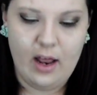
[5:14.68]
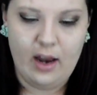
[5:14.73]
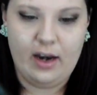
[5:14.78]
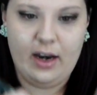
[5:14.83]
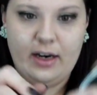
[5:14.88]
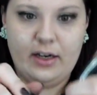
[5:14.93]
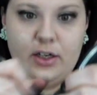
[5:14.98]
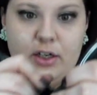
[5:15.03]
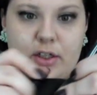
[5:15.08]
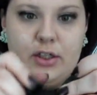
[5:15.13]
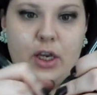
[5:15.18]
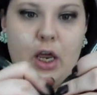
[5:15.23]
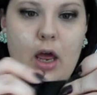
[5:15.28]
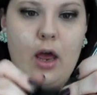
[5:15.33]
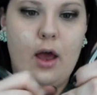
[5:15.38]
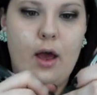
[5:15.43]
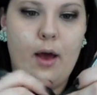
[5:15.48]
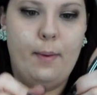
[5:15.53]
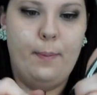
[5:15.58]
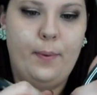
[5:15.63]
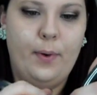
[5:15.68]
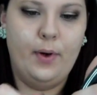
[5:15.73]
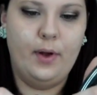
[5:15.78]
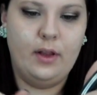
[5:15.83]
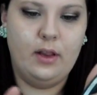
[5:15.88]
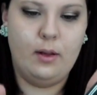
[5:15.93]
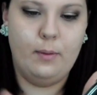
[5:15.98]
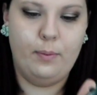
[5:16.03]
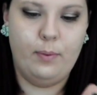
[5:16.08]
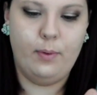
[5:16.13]
I just
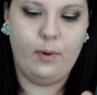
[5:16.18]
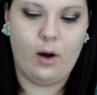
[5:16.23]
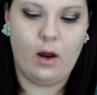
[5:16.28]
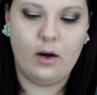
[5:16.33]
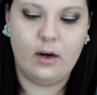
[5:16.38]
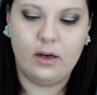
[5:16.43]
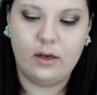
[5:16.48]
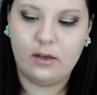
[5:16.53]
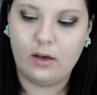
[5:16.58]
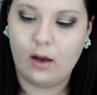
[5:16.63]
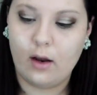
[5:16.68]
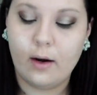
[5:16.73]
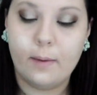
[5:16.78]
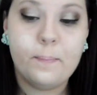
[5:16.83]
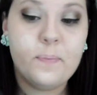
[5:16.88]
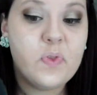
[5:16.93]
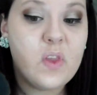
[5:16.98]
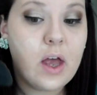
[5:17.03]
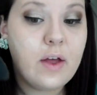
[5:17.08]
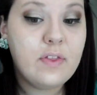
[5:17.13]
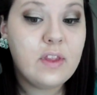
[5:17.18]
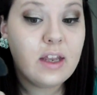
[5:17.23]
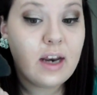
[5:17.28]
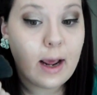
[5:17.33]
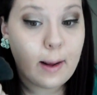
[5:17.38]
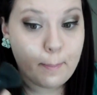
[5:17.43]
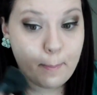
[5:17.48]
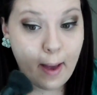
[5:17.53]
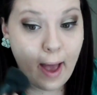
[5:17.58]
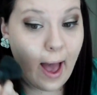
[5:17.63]
put the product on and then
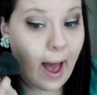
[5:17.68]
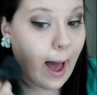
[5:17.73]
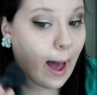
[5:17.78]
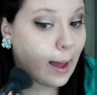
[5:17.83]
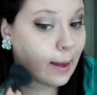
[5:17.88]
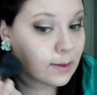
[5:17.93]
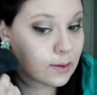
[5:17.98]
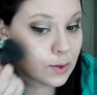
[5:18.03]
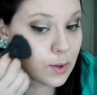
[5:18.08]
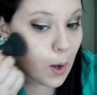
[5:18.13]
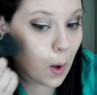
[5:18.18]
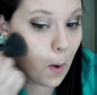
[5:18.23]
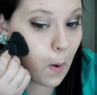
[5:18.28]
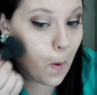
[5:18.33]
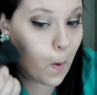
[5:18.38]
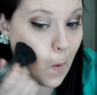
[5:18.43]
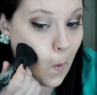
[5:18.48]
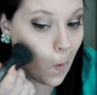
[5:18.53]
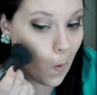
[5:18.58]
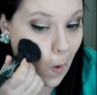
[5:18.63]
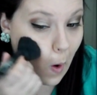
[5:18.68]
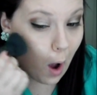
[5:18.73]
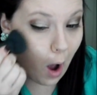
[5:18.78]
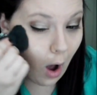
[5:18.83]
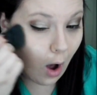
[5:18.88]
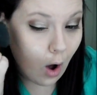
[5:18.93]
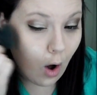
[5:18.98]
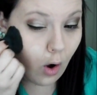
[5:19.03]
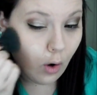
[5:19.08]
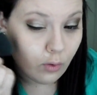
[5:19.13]
I pat
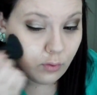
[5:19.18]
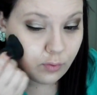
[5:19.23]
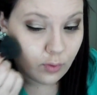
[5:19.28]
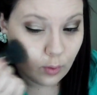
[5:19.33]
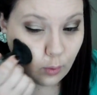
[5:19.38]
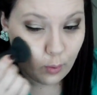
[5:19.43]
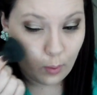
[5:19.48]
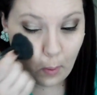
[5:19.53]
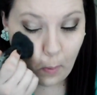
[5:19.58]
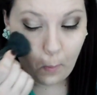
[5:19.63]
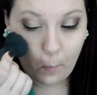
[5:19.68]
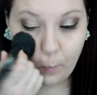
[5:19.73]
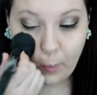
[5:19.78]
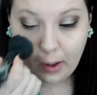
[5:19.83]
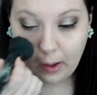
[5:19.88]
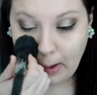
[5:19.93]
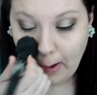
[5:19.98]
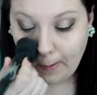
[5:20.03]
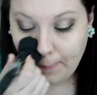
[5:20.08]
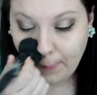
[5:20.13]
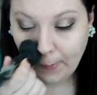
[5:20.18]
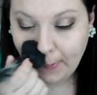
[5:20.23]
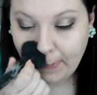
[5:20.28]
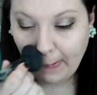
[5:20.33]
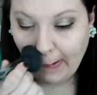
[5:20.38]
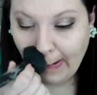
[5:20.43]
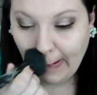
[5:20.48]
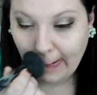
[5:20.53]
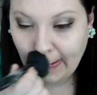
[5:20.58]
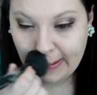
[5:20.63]
over where I put
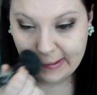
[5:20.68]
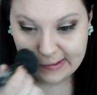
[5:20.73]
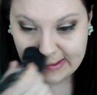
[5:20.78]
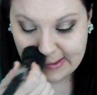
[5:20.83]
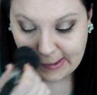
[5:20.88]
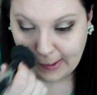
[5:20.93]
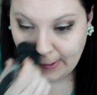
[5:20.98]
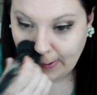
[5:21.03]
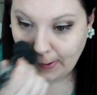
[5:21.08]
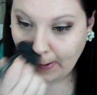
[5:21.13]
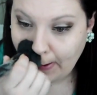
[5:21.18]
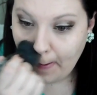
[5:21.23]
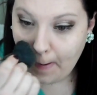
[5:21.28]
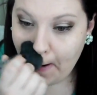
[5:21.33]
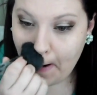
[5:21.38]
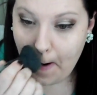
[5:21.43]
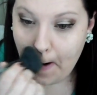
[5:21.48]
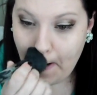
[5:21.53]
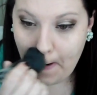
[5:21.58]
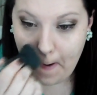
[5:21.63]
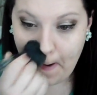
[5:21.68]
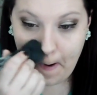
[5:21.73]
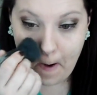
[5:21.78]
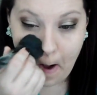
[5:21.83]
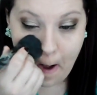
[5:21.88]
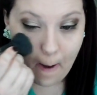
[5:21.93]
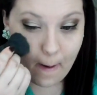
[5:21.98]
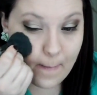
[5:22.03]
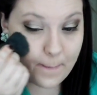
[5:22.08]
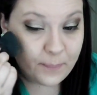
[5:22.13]
that concealer.
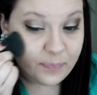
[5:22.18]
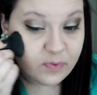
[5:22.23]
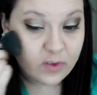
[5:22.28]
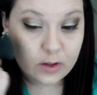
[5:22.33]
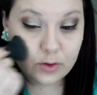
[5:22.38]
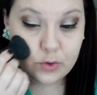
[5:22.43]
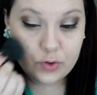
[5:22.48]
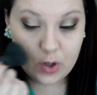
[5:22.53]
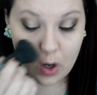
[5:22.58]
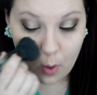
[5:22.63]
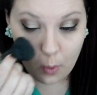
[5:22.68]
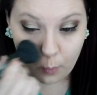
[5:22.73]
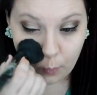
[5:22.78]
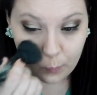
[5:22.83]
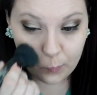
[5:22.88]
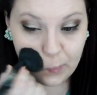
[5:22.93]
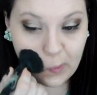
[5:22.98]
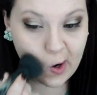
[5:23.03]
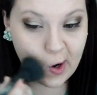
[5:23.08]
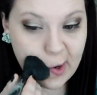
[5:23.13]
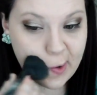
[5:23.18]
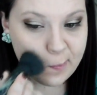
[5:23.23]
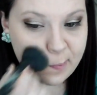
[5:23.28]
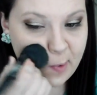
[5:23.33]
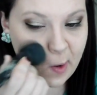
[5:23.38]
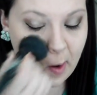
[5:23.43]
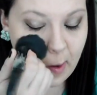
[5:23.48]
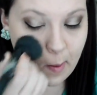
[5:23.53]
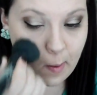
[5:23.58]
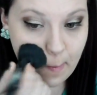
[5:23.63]
Don't rub
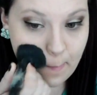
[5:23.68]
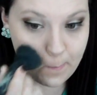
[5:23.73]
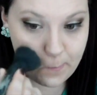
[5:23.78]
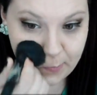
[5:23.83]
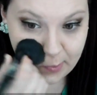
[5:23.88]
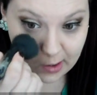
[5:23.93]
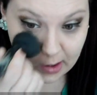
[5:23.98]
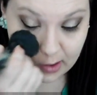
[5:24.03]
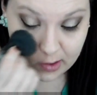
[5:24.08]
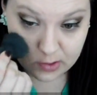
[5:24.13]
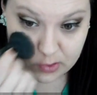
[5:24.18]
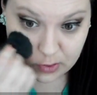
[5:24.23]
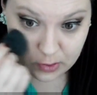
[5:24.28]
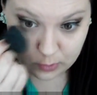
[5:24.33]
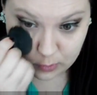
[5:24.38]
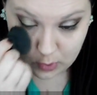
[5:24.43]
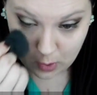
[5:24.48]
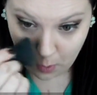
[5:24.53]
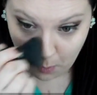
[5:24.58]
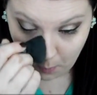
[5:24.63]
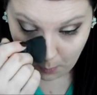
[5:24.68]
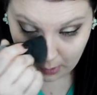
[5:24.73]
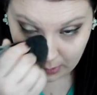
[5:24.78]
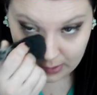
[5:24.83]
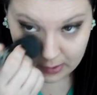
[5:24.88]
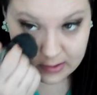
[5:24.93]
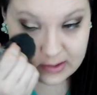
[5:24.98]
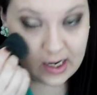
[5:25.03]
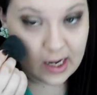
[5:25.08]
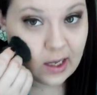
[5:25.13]
because you don't want
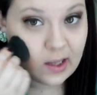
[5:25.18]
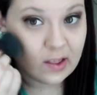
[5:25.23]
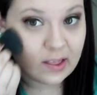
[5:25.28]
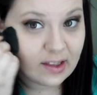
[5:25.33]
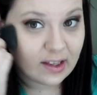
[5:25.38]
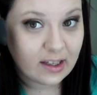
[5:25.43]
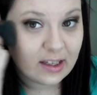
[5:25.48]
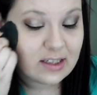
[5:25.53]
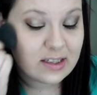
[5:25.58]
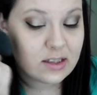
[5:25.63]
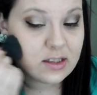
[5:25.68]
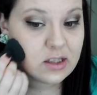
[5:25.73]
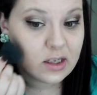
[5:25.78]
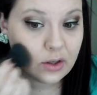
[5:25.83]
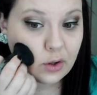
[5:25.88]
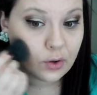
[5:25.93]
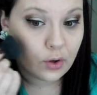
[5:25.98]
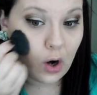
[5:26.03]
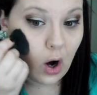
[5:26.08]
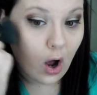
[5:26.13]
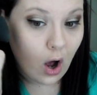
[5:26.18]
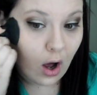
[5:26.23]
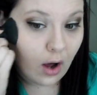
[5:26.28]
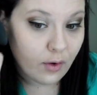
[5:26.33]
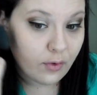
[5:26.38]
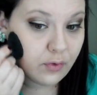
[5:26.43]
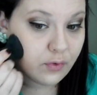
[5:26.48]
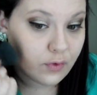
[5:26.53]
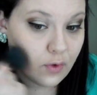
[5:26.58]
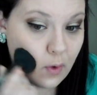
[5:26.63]
to take the concealer off.